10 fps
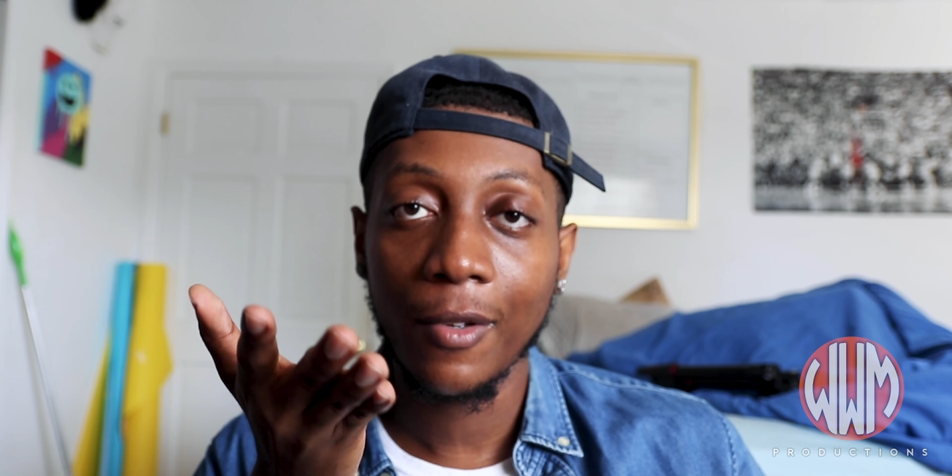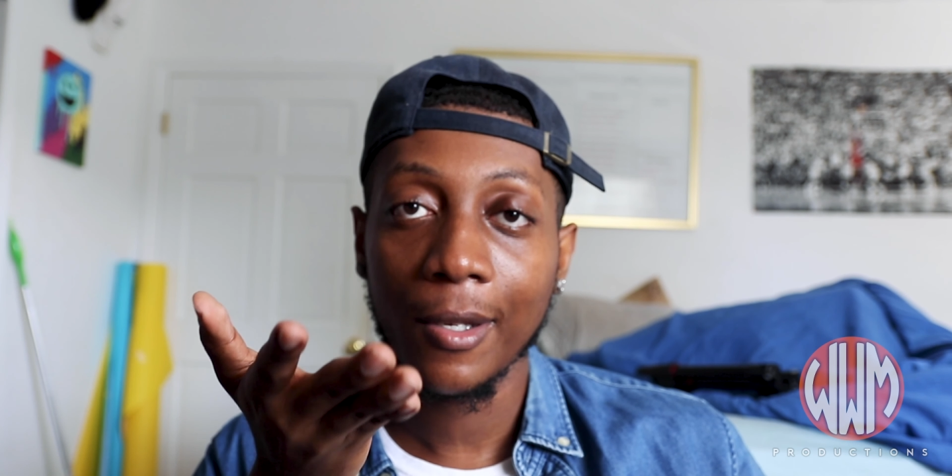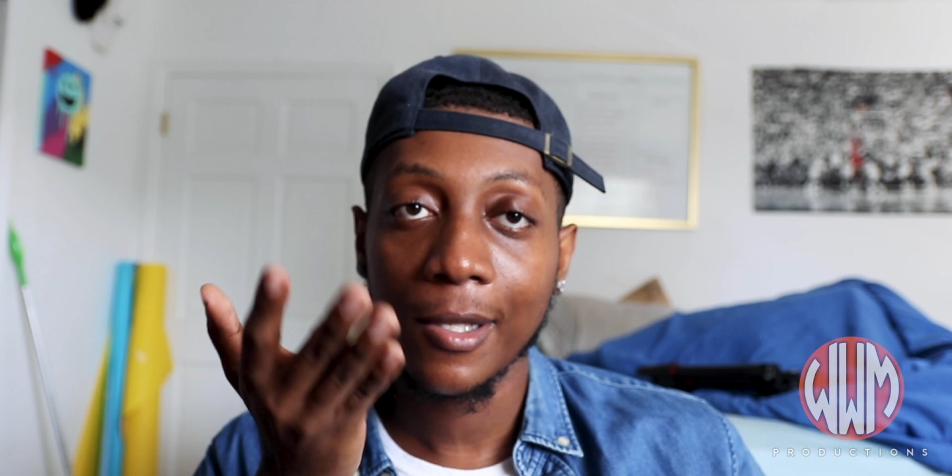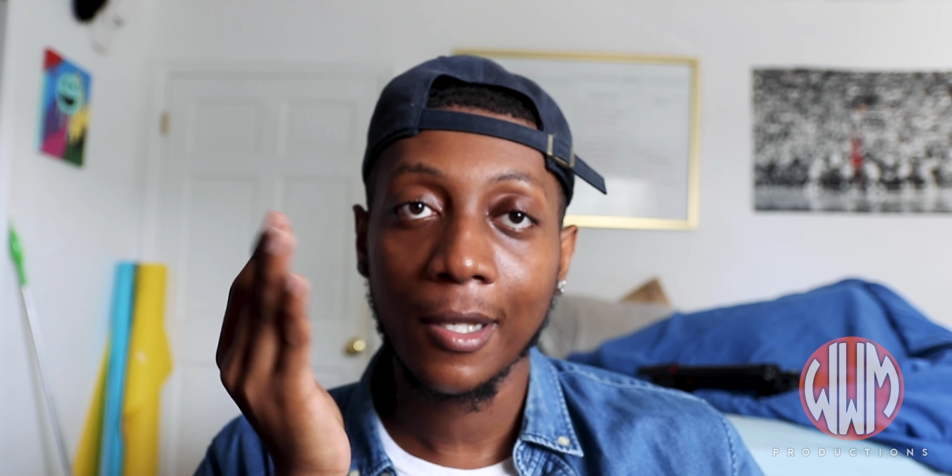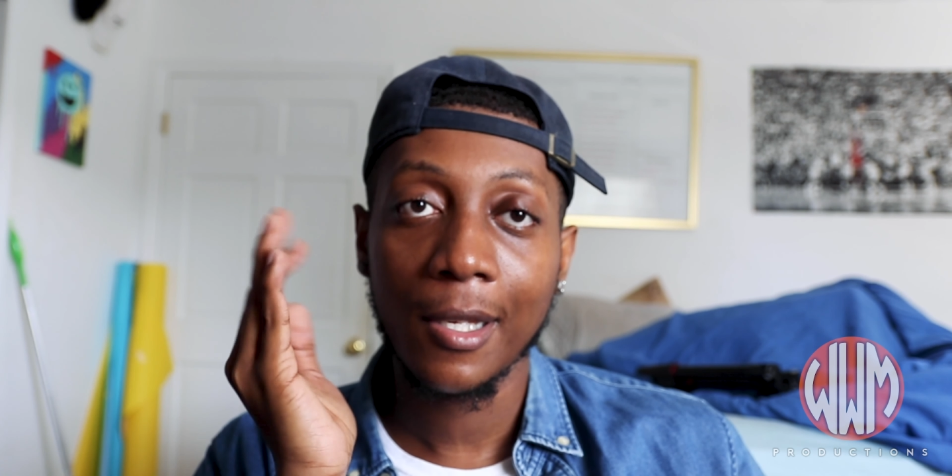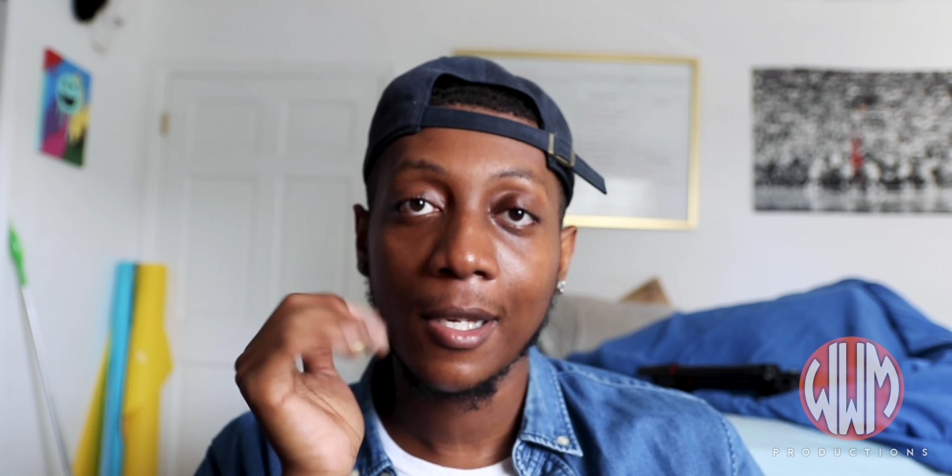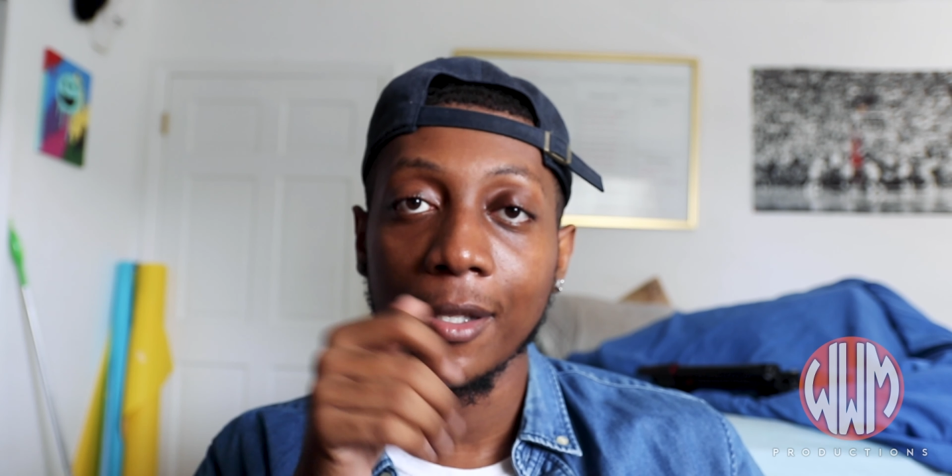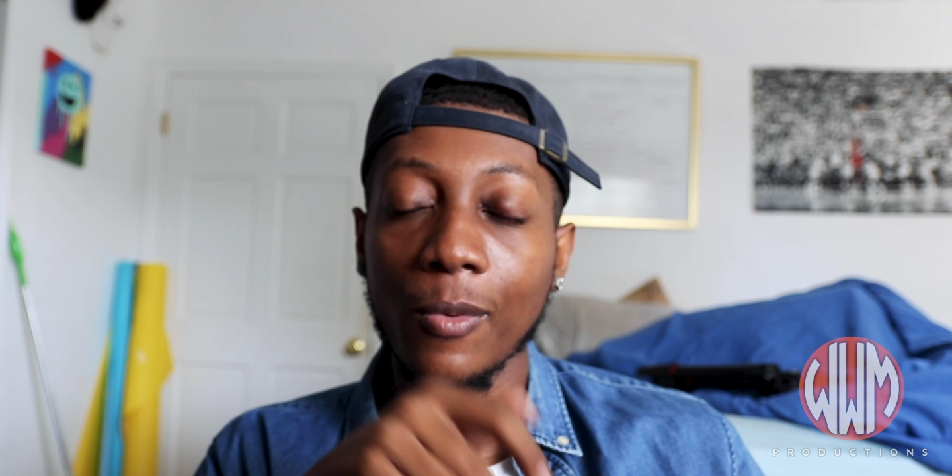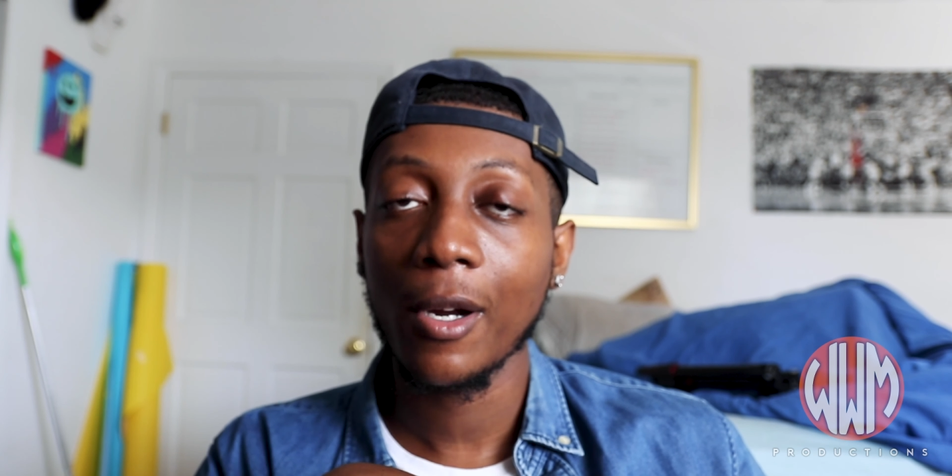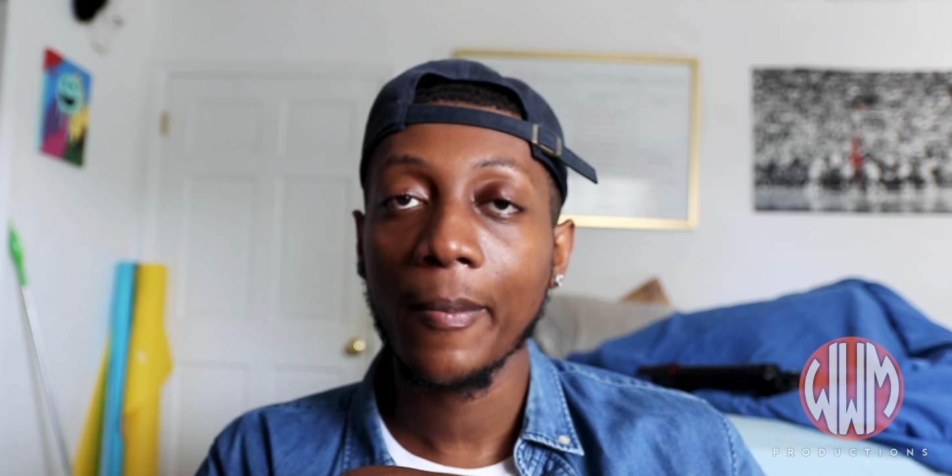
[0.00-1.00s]
videos like
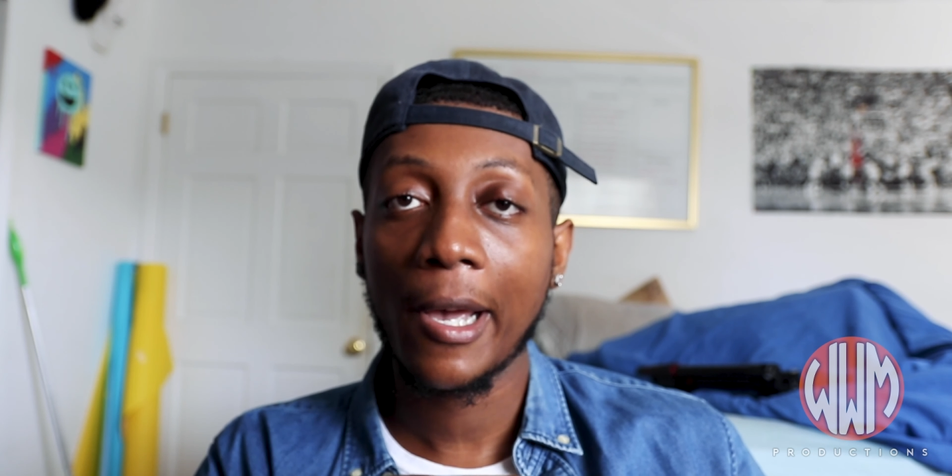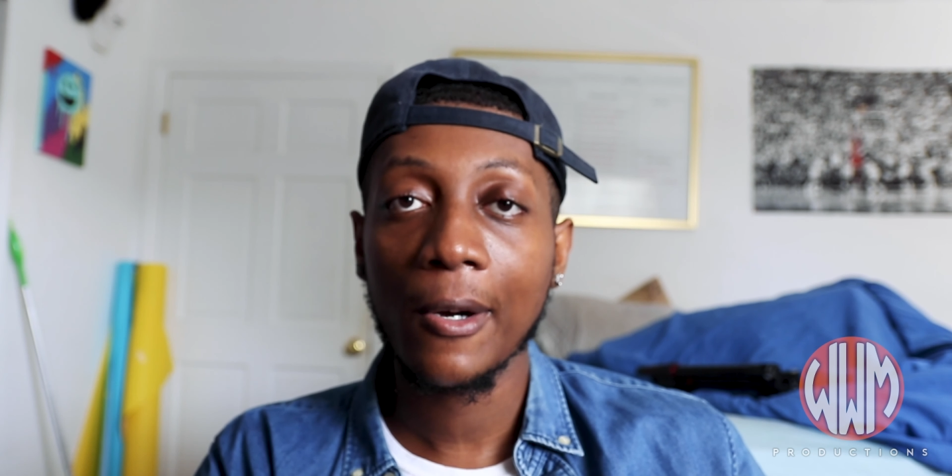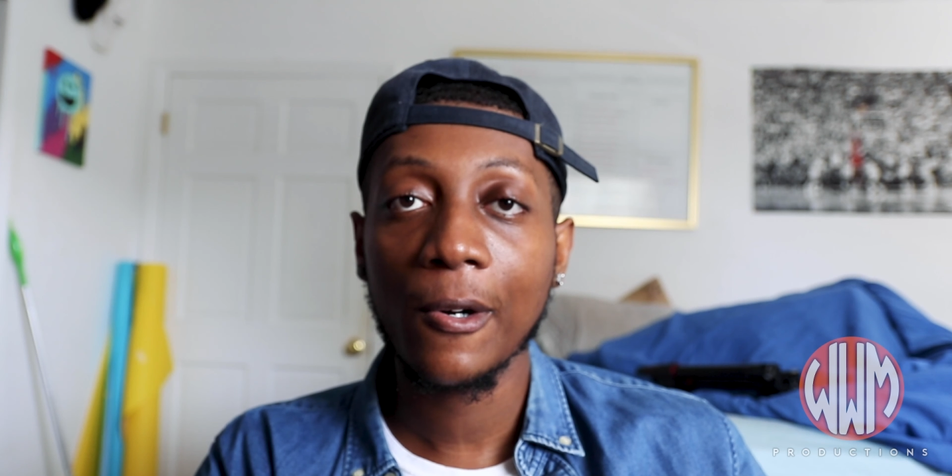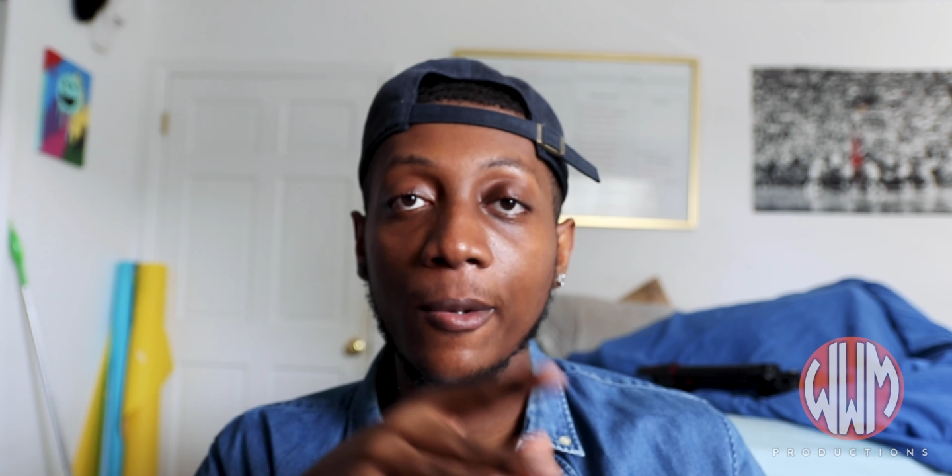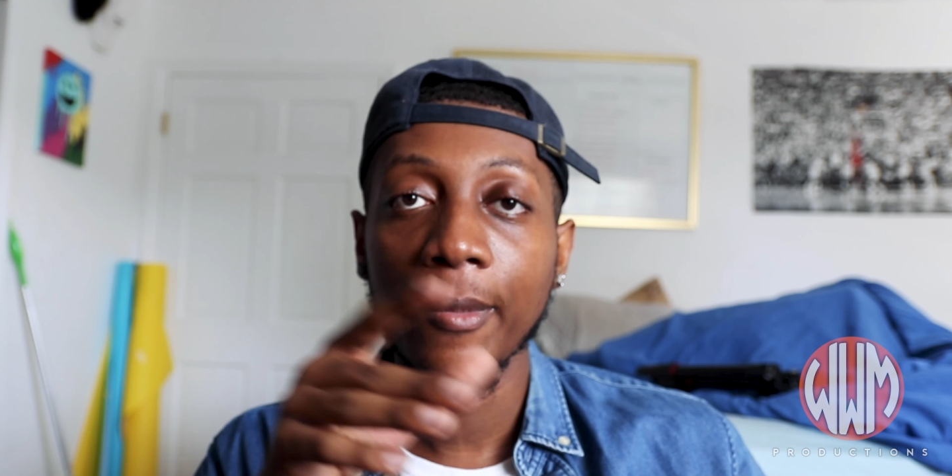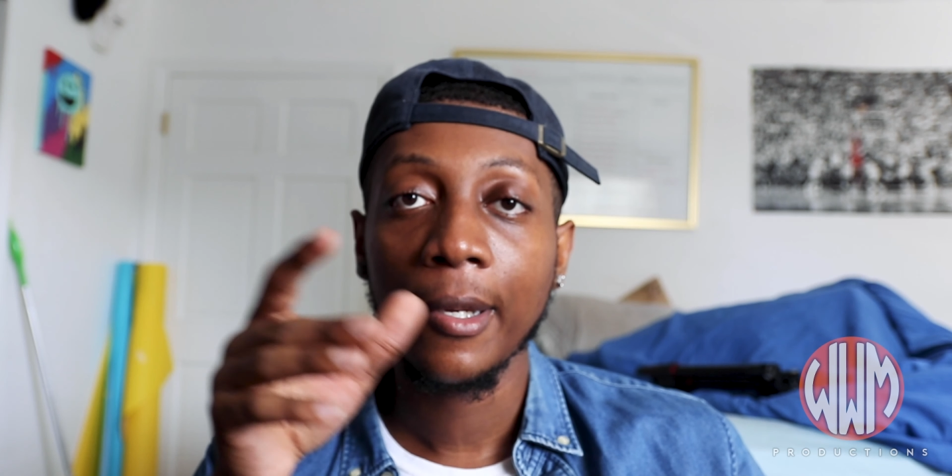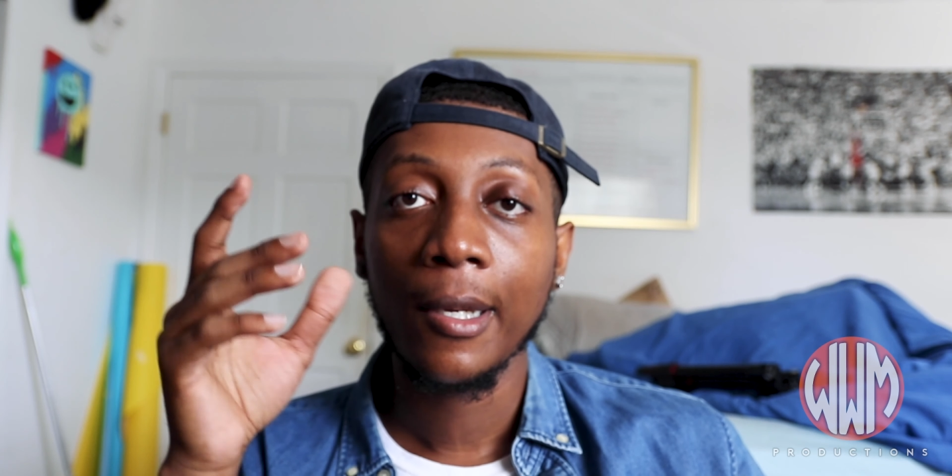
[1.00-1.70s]
this where I'm at home,